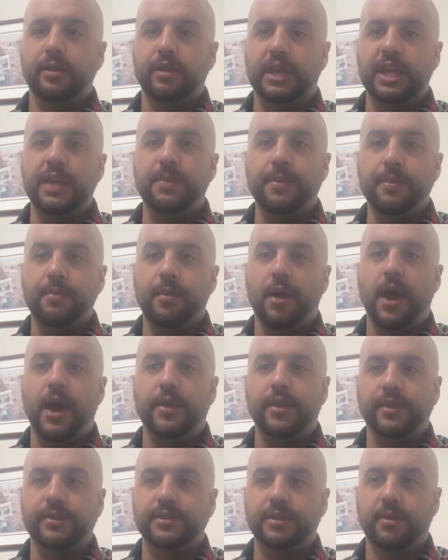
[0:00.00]
Keep in
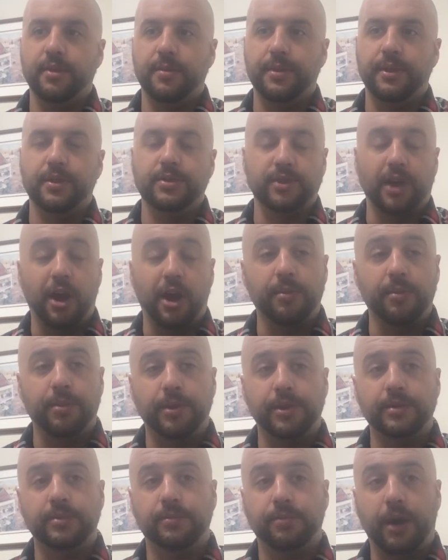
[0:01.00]
mind that some of the pillows
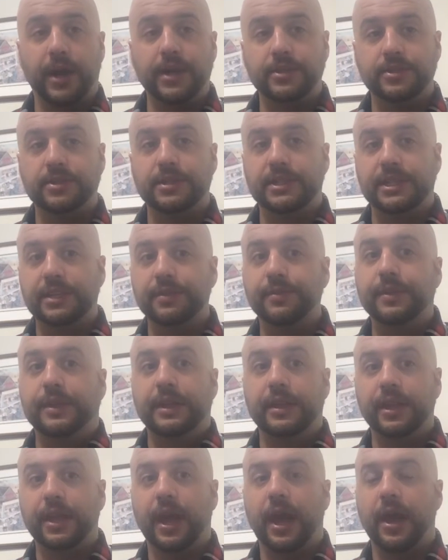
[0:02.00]
priced
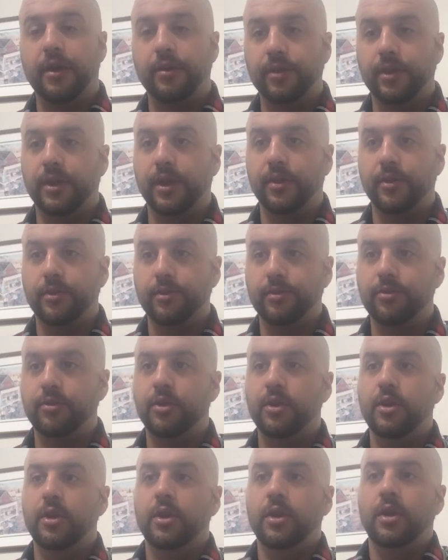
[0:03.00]
significantly higher than others.